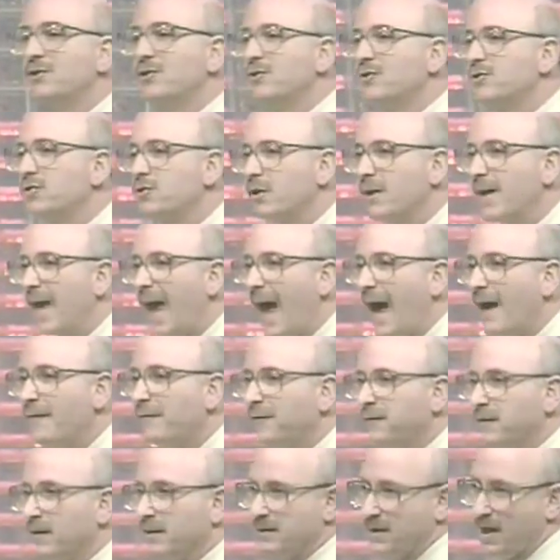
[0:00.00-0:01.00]
usually
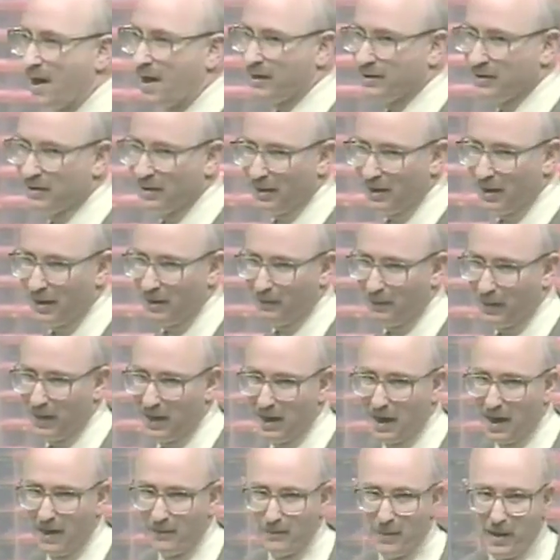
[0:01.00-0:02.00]
aflatoxin in
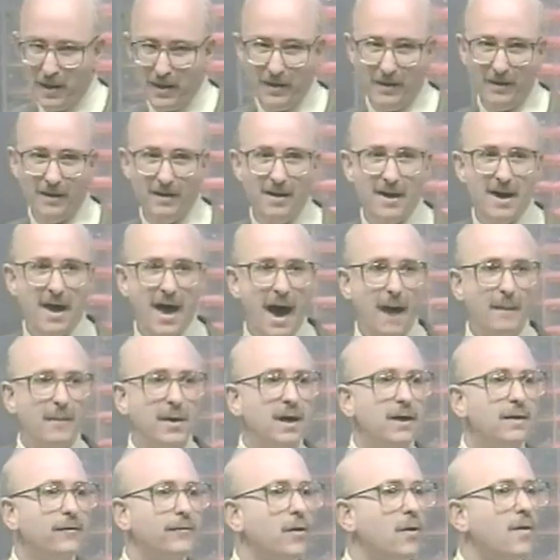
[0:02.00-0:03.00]
peanut butter. How
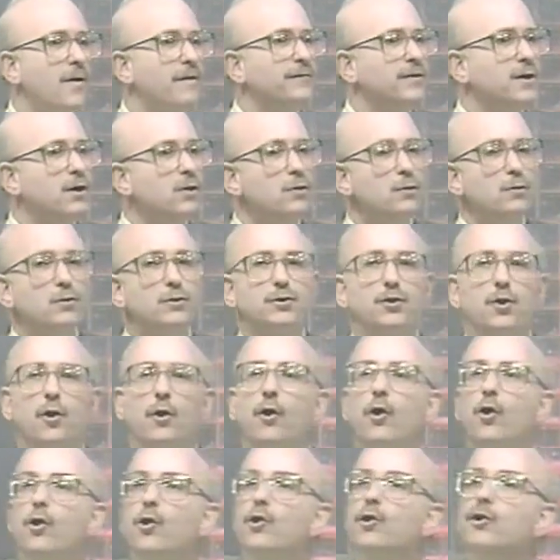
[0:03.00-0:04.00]
many of you have used or
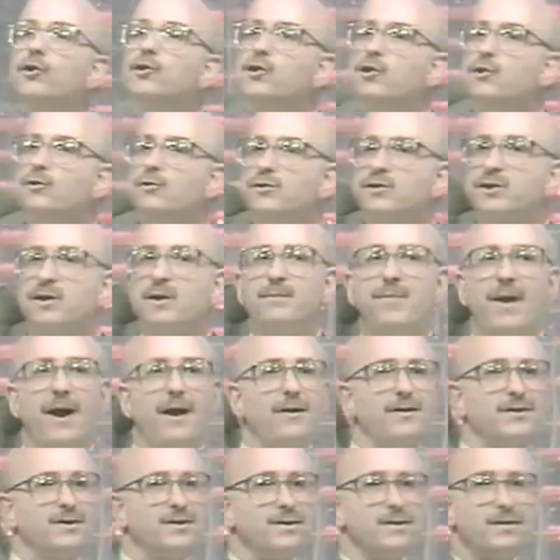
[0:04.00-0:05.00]
heard used
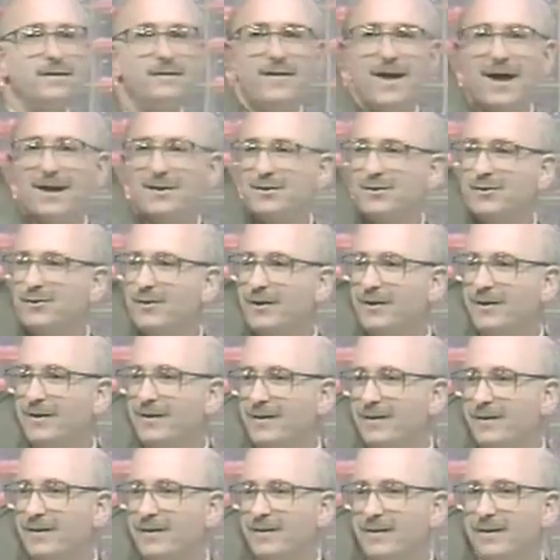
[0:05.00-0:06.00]
comparisons of that sort?
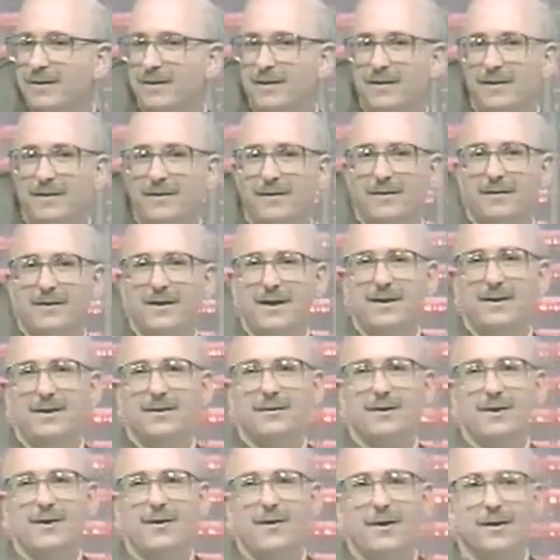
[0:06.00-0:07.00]
Okay,
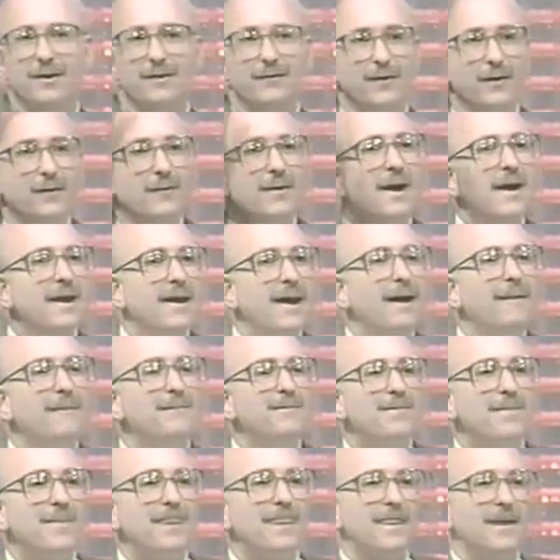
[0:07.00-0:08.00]
nearly all of you. Now,
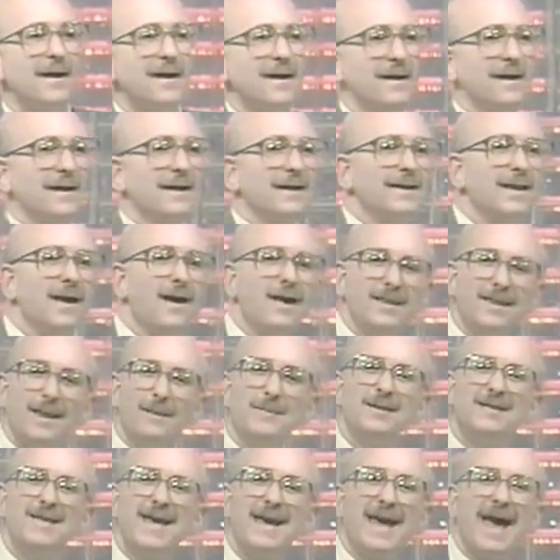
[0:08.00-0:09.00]
let
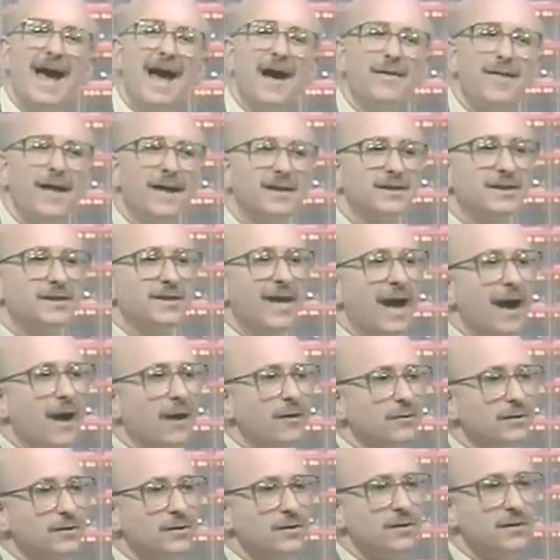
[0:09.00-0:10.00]
me tell you how that
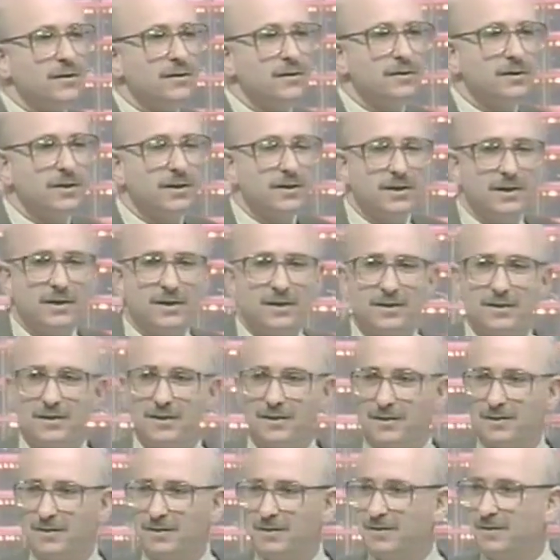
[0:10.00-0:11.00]
sounds to
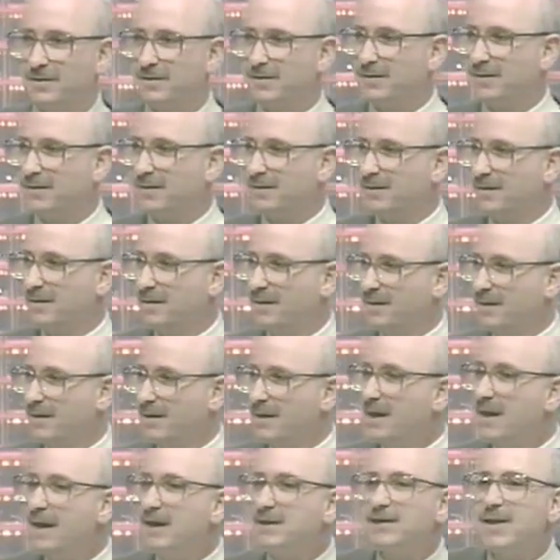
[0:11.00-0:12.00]
citizens.
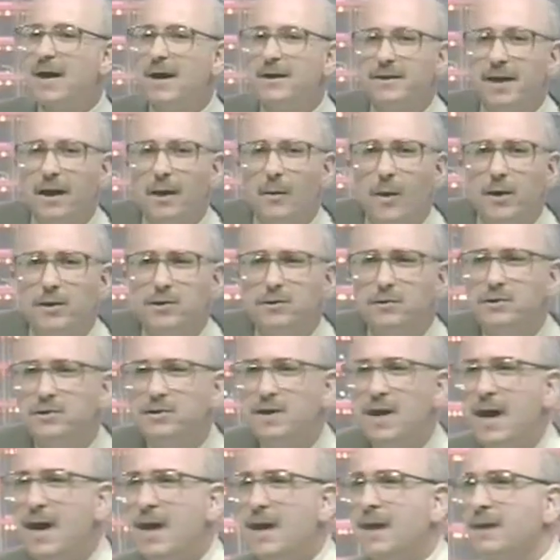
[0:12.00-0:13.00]
It sounds like what you're
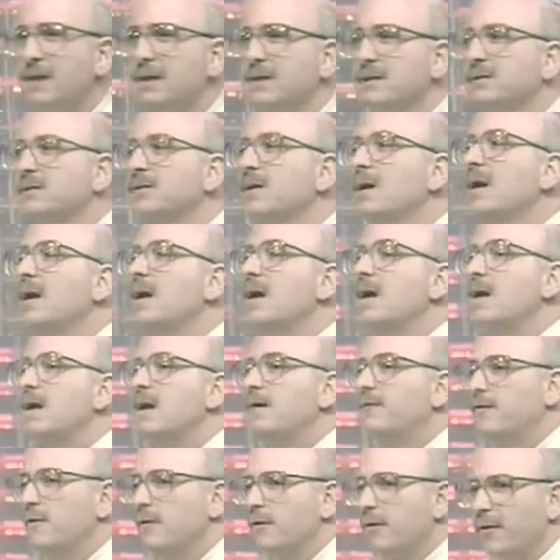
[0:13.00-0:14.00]
saying is
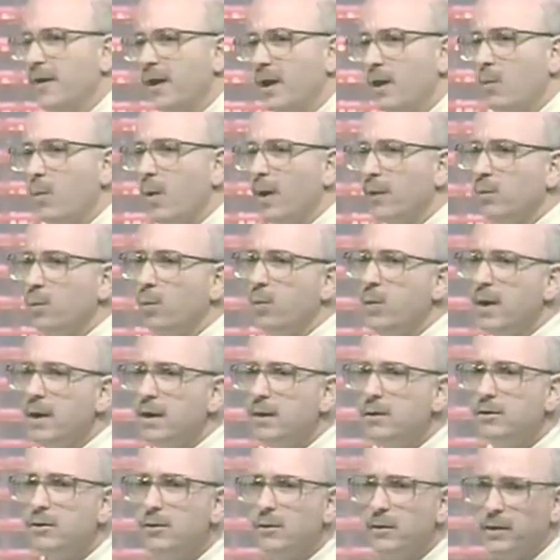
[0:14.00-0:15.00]
if you think what
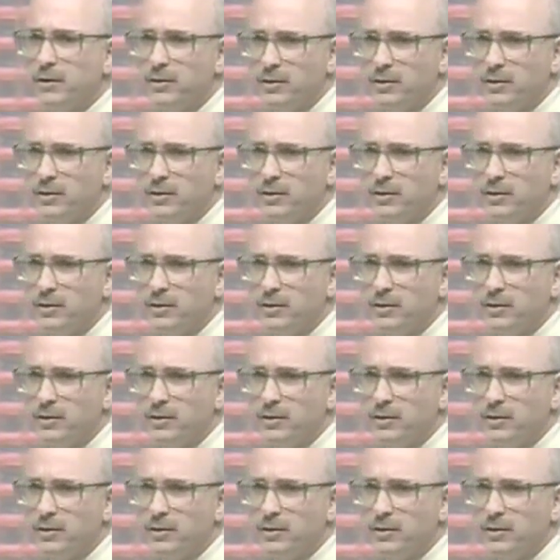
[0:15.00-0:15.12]
we're doing